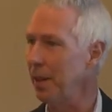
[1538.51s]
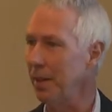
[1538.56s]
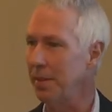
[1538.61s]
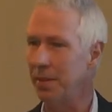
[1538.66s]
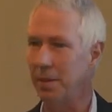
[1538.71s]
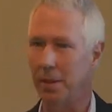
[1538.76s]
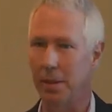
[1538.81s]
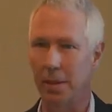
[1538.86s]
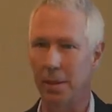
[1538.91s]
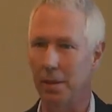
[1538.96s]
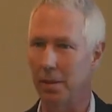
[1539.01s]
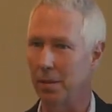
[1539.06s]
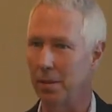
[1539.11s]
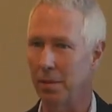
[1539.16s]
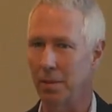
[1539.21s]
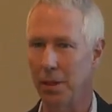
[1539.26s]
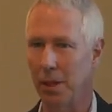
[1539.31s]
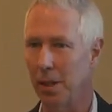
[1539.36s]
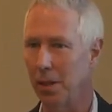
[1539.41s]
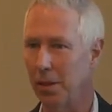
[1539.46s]
It's
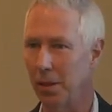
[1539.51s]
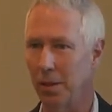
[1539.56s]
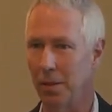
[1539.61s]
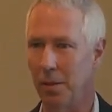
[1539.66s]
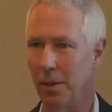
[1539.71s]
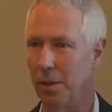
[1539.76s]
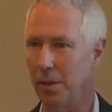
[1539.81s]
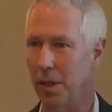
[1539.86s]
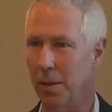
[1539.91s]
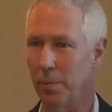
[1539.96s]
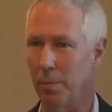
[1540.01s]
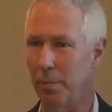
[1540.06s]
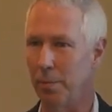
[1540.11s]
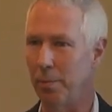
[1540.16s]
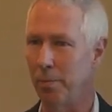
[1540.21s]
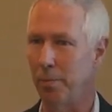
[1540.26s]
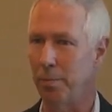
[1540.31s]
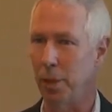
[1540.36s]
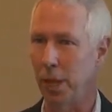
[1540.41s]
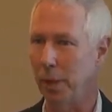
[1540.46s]
you can
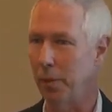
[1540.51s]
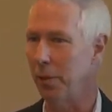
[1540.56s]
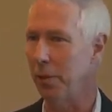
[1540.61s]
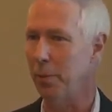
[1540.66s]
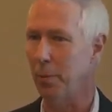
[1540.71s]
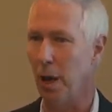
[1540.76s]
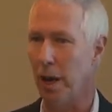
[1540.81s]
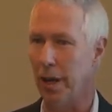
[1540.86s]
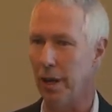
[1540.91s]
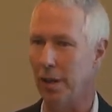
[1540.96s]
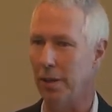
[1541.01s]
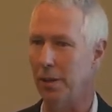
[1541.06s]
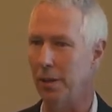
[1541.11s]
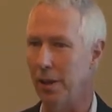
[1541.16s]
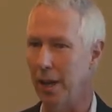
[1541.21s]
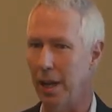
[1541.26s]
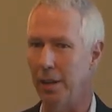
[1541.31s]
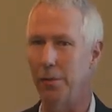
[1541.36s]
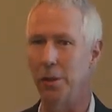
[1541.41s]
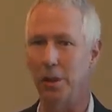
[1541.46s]
play with the product or
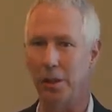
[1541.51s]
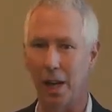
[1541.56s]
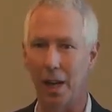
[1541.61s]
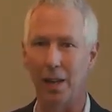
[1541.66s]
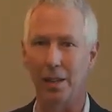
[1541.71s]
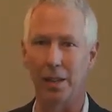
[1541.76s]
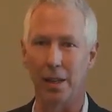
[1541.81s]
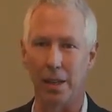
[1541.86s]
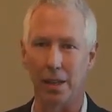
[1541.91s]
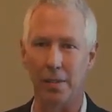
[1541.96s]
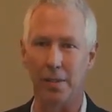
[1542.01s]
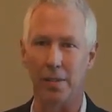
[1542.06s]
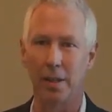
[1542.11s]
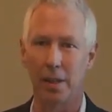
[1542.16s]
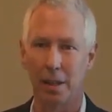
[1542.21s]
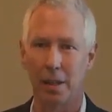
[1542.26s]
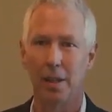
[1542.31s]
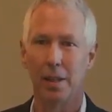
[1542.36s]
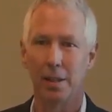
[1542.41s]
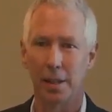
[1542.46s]
have your colleagues
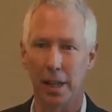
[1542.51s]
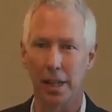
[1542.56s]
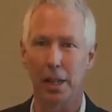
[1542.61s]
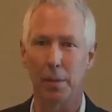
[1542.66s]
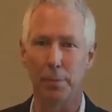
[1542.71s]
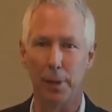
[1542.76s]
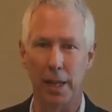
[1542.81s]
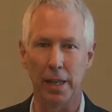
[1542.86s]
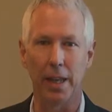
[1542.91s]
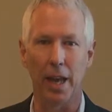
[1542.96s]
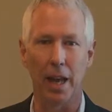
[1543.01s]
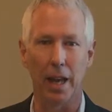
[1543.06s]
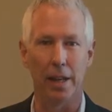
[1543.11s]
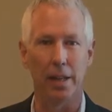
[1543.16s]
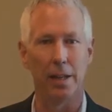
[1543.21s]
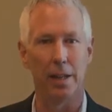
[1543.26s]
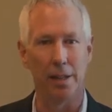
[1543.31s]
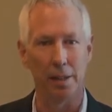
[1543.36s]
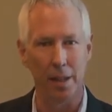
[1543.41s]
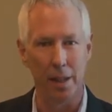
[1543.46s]
take a peek at
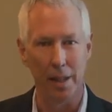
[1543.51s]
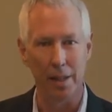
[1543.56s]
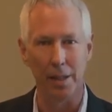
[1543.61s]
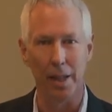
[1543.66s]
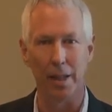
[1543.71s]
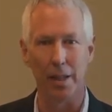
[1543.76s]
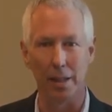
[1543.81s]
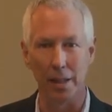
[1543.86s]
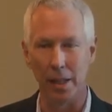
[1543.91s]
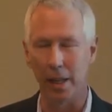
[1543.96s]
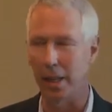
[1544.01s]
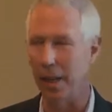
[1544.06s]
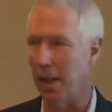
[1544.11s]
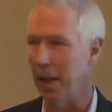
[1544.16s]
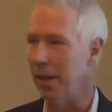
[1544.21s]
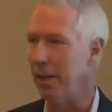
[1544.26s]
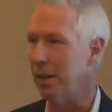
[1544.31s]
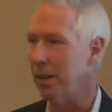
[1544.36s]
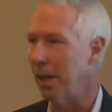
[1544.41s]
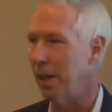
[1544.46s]
it and get a
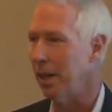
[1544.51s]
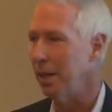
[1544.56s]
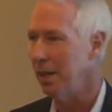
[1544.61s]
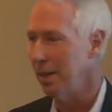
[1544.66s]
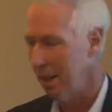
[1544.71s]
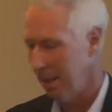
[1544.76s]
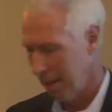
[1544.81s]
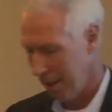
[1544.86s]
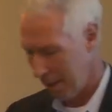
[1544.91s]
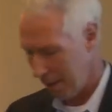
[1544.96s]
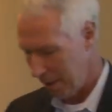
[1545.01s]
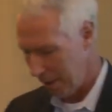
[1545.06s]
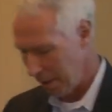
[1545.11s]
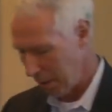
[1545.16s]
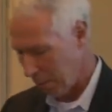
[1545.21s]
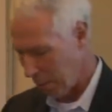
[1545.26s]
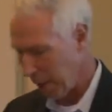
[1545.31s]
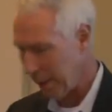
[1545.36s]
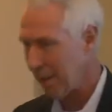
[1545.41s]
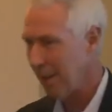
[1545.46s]
handle on
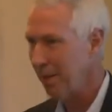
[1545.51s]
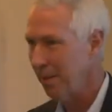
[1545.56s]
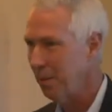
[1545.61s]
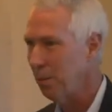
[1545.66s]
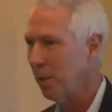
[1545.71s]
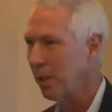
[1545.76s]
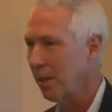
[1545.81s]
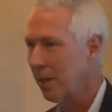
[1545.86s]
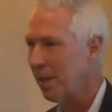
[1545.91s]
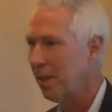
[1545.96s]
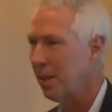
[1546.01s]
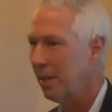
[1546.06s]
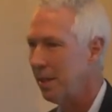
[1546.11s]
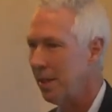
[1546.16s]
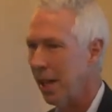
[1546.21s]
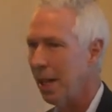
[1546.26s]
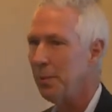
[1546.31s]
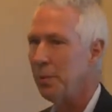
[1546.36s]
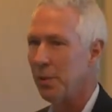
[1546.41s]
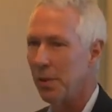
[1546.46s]
what
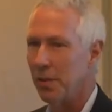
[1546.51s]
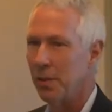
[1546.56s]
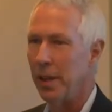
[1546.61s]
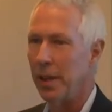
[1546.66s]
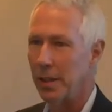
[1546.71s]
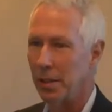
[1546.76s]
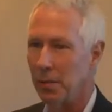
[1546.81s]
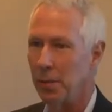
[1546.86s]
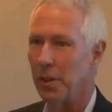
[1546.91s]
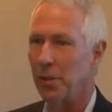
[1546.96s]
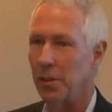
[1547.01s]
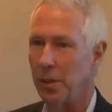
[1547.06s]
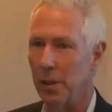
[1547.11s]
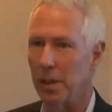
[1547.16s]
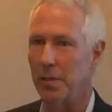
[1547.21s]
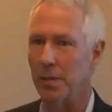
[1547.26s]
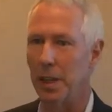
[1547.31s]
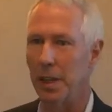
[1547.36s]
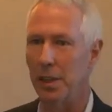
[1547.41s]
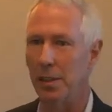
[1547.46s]
types of things
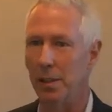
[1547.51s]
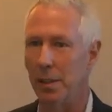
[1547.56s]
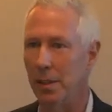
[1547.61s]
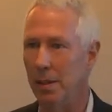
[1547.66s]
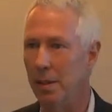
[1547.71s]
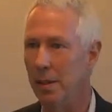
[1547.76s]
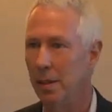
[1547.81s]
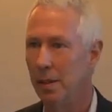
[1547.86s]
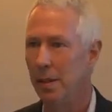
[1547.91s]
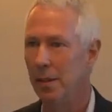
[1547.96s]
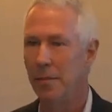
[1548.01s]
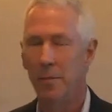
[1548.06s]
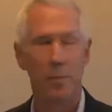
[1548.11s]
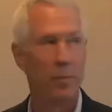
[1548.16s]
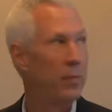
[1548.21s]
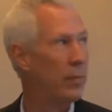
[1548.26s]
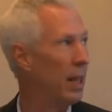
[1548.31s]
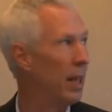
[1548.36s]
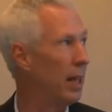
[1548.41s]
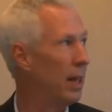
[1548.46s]
visualization
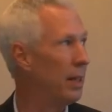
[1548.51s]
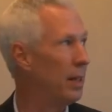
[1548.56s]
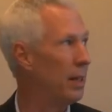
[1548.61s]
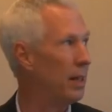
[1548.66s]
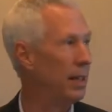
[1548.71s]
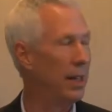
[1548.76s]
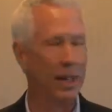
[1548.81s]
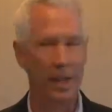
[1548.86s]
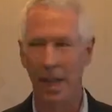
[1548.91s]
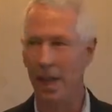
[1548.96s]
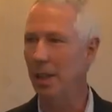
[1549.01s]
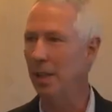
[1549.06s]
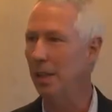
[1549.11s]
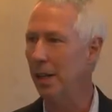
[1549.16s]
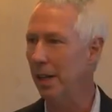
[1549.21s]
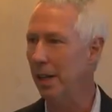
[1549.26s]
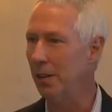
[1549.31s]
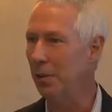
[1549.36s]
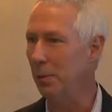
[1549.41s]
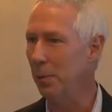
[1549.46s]
and
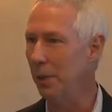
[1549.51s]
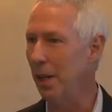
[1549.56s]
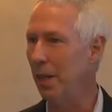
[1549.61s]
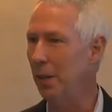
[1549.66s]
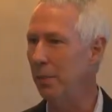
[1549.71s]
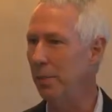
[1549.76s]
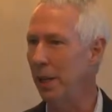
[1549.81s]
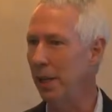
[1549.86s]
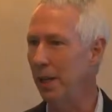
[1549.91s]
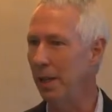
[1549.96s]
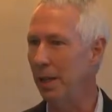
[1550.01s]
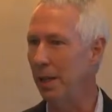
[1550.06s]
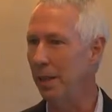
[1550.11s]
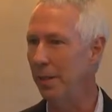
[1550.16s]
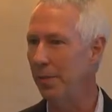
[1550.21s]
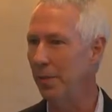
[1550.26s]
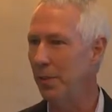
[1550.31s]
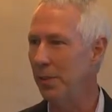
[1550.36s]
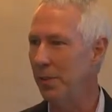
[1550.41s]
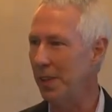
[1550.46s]
analytics without being a
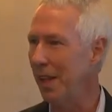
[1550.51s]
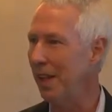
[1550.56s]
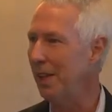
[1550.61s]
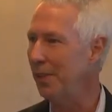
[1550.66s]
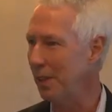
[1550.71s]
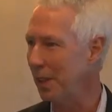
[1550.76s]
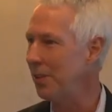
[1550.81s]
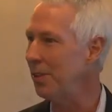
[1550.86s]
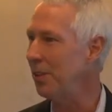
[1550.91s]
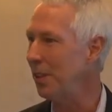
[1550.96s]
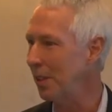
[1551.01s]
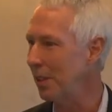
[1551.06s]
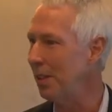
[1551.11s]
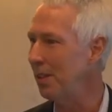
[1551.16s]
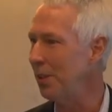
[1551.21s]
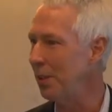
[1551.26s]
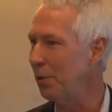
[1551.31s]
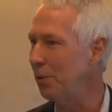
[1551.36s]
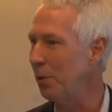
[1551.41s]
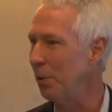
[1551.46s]
statistician can
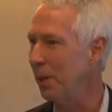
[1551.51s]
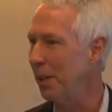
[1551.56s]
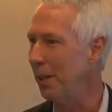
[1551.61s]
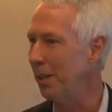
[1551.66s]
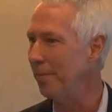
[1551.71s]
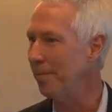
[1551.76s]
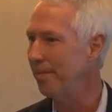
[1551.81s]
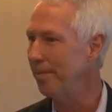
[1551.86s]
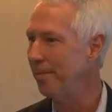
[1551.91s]
do for you.